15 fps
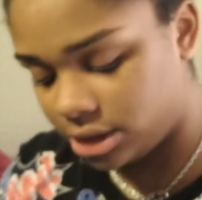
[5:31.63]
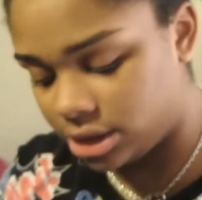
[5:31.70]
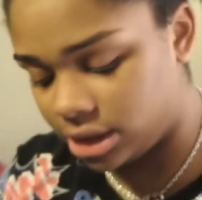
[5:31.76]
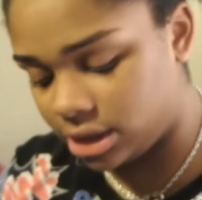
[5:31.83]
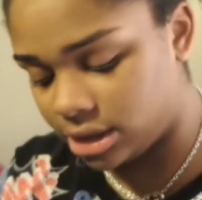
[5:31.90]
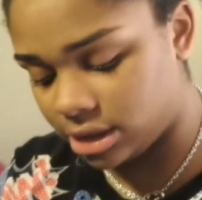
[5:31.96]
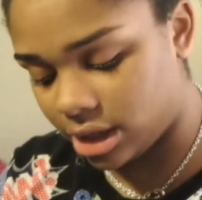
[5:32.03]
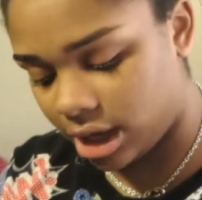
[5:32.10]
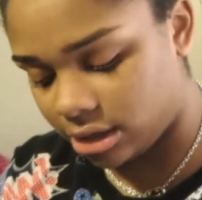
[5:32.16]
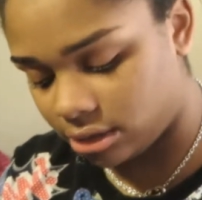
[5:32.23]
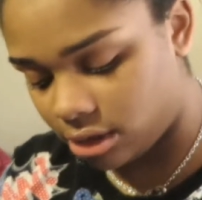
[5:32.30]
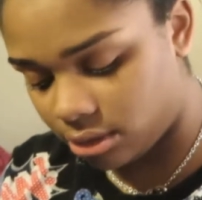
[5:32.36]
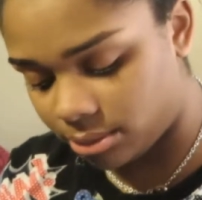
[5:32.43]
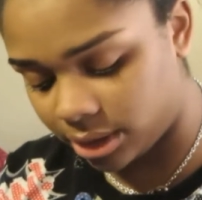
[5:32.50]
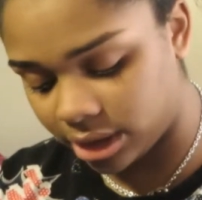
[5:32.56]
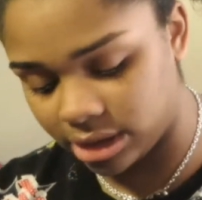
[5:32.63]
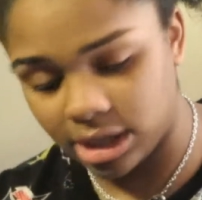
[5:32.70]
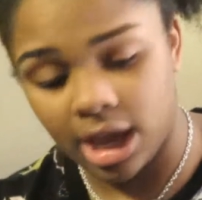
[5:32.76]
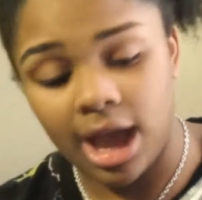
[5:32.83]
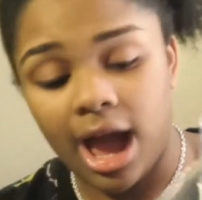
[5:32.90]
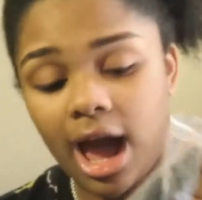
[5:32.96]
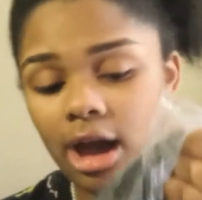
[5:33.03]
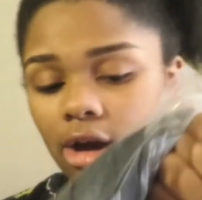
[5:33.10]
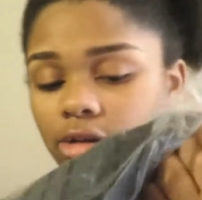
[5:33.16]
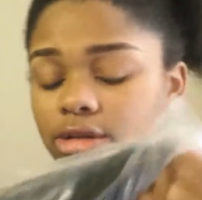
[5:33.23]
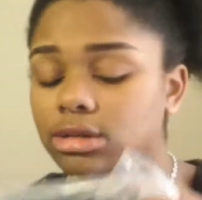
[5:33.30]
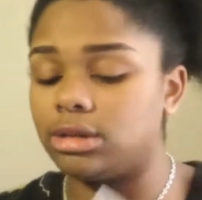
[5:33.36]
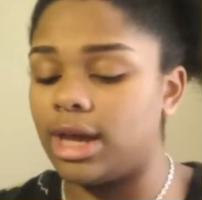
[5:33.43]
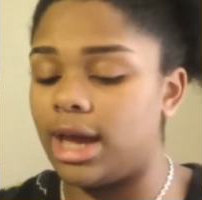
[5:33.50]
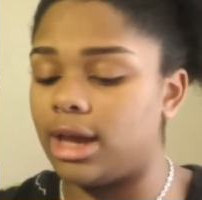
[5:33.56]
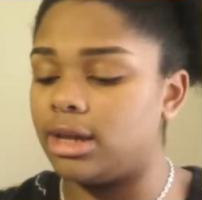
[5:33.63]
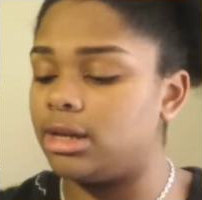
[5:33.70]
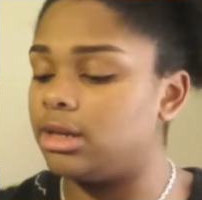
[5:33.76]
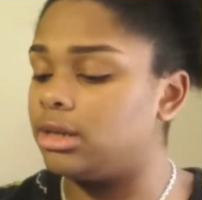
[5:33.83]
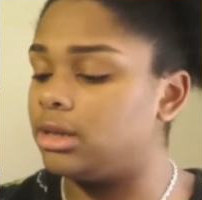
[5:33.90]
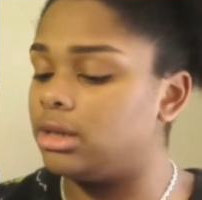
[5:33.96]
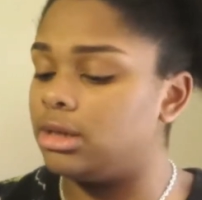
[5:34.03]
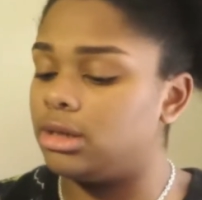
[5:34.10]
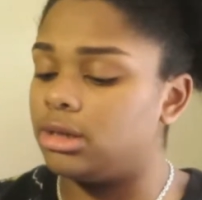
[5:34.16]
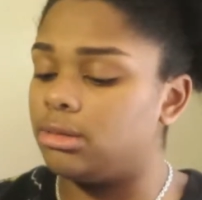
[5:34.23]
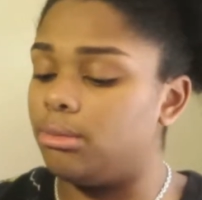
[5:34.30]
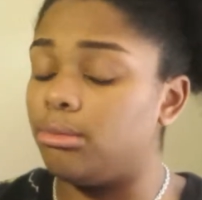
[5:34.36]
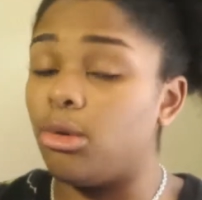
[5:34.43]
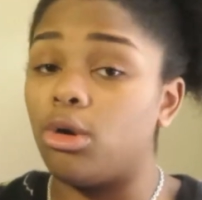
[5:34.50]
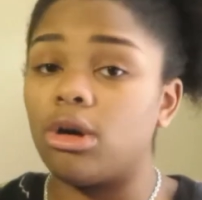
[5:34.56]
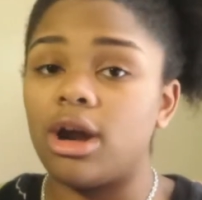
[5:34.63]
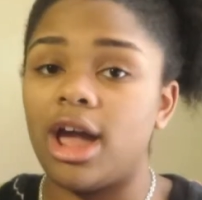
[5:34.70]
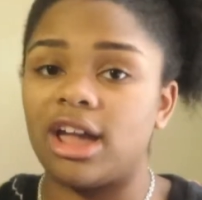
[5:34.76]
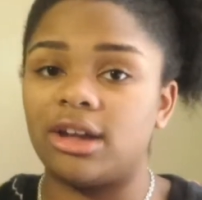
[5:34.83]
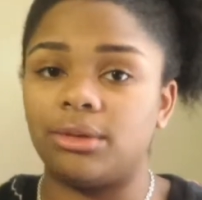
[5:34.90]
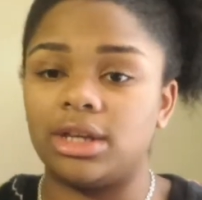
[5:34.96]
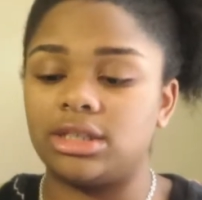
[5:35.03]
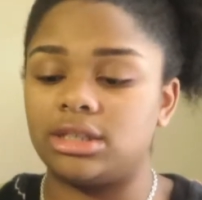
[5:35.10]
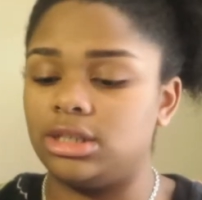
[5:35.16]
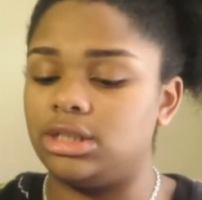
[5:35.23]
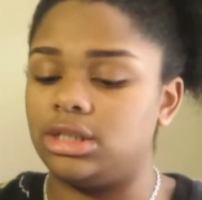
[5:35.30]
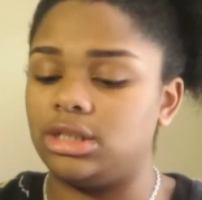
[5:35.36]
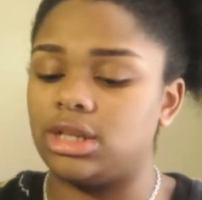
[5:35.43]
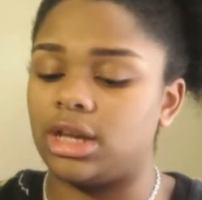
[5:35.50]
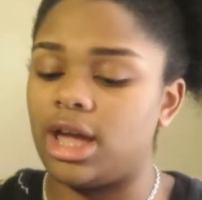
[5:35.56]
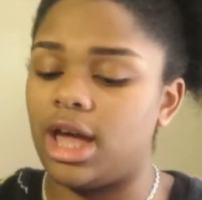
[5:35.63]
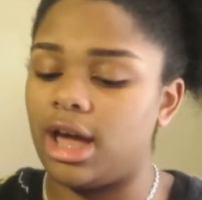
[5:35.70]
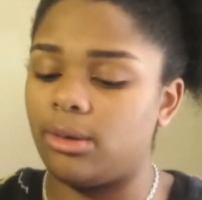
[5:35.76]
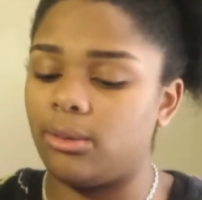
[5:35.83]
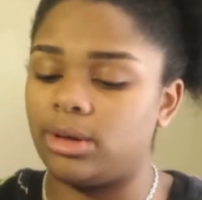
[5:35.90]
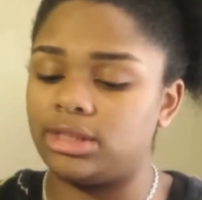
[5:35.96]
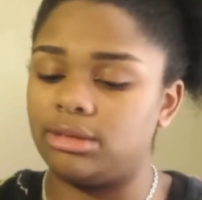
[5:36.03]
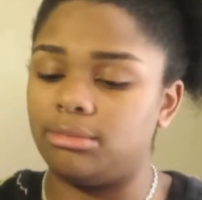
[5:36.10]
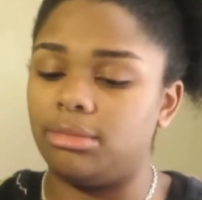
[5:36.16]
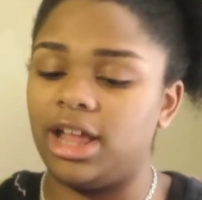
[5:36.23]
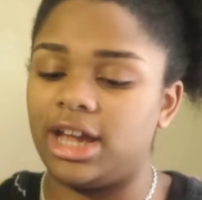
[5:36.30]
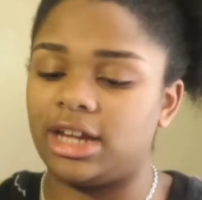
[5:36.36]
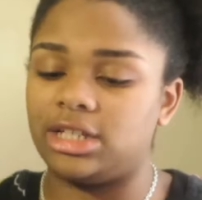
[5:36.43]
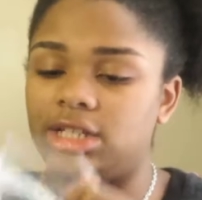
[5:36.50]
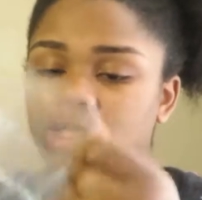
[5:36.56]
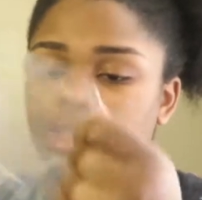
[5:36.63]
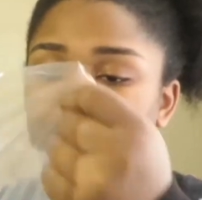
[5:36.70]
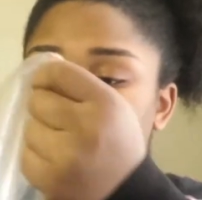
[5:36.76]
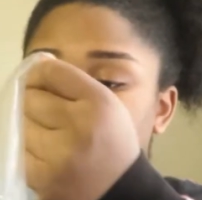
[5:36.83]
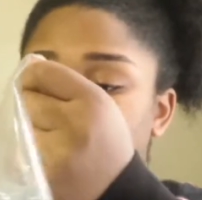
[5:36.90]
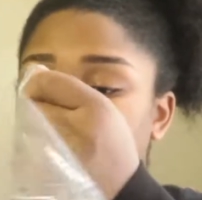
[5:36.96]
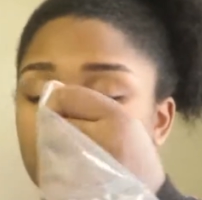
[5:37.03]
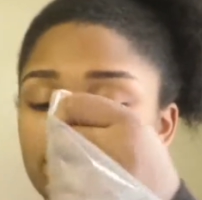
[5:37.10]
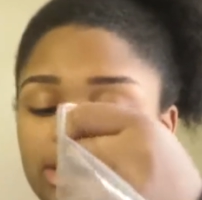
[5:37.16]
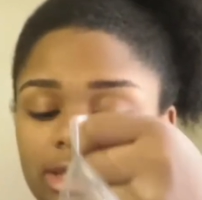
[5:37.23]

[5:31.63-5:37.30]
The jeans, I don't know, because I also got more high-waisted jeans. I got high-waisted black jeans in